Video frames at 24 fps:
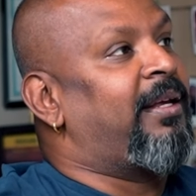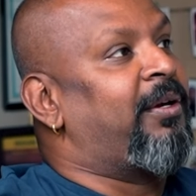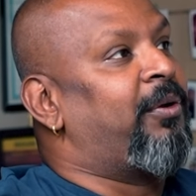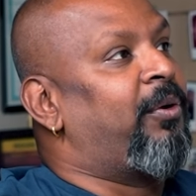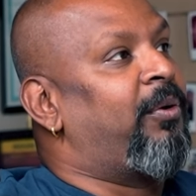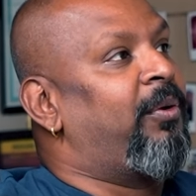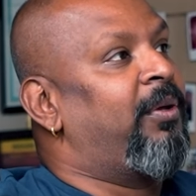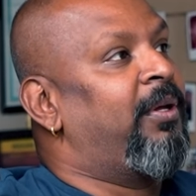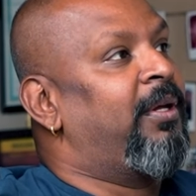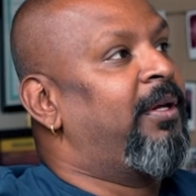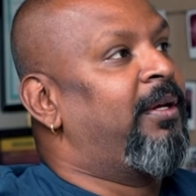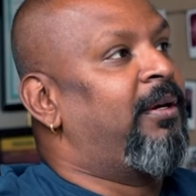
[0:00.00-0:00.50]

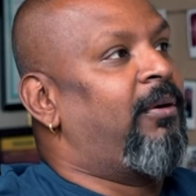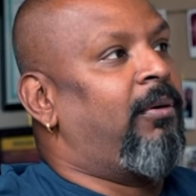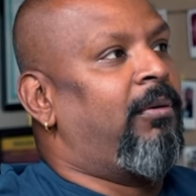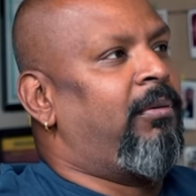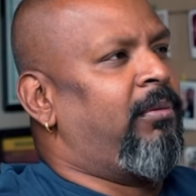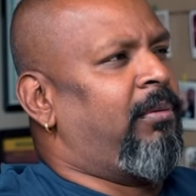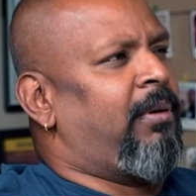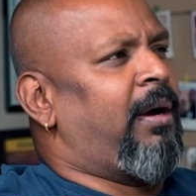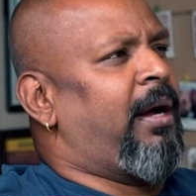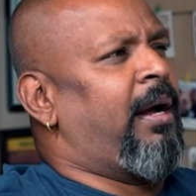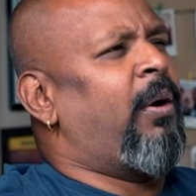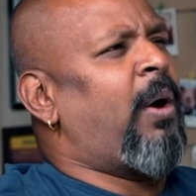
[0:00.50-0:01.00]

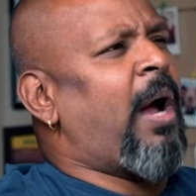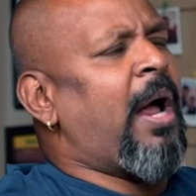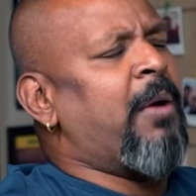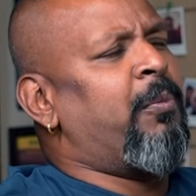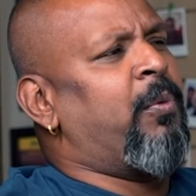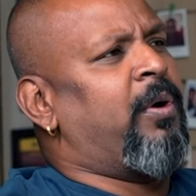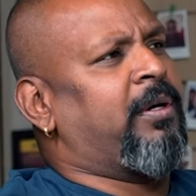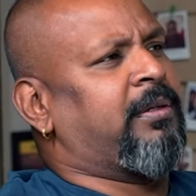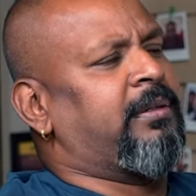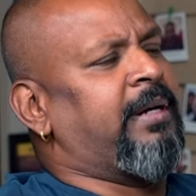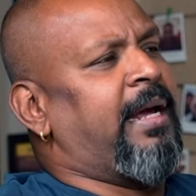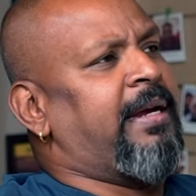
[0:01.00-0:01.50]

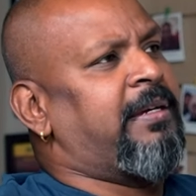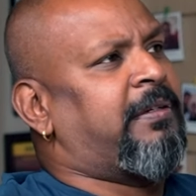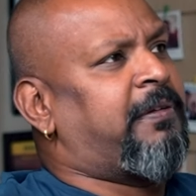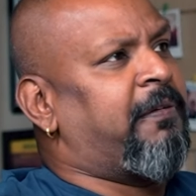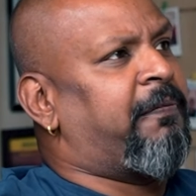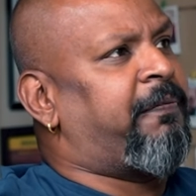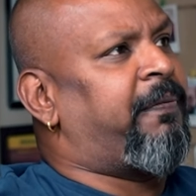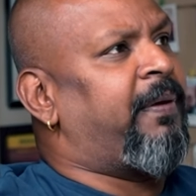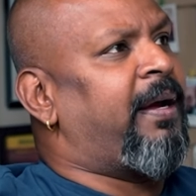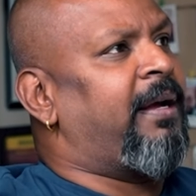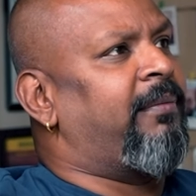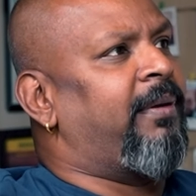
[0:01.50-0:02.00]
I work 9
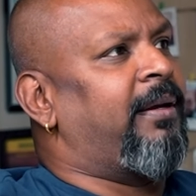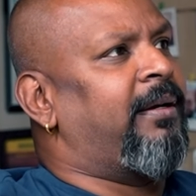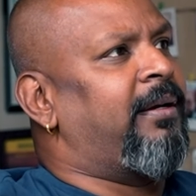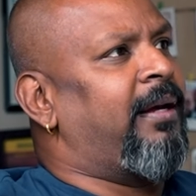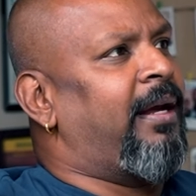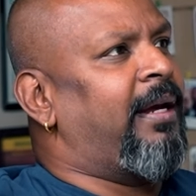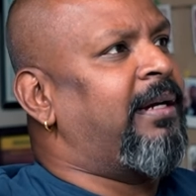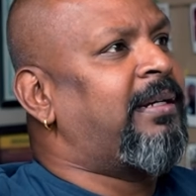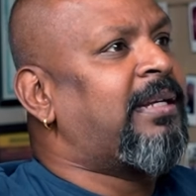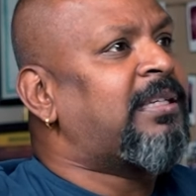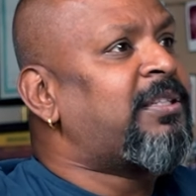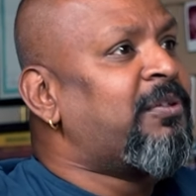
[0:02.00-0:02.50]
to 5,
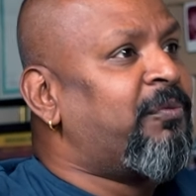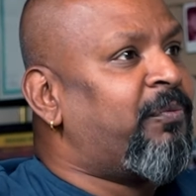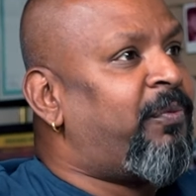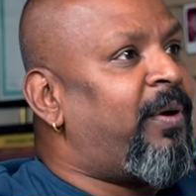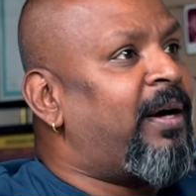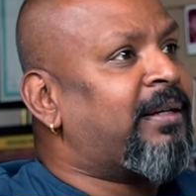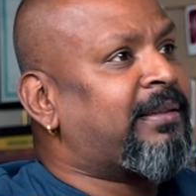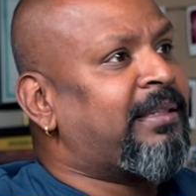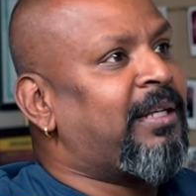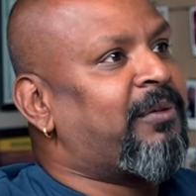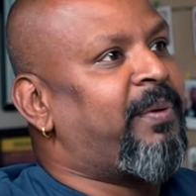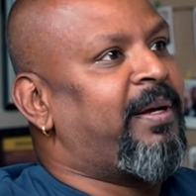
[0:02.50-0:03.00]
and it doesn't
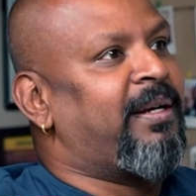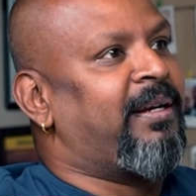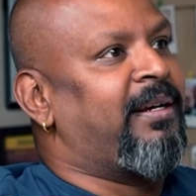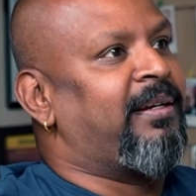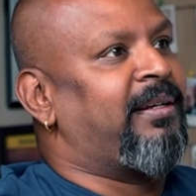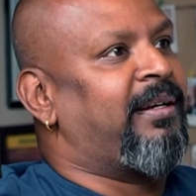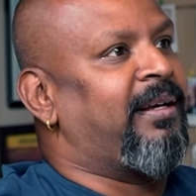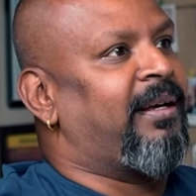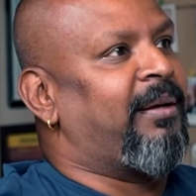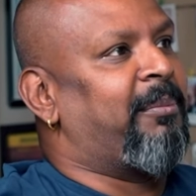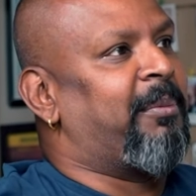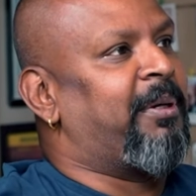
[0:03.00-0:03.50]
work that way in
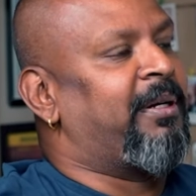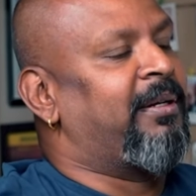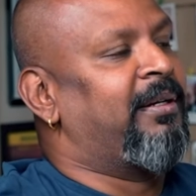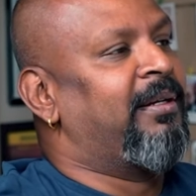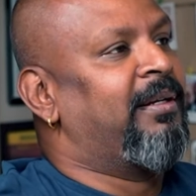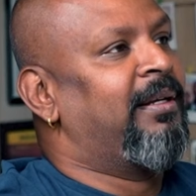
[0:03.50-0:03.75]
India.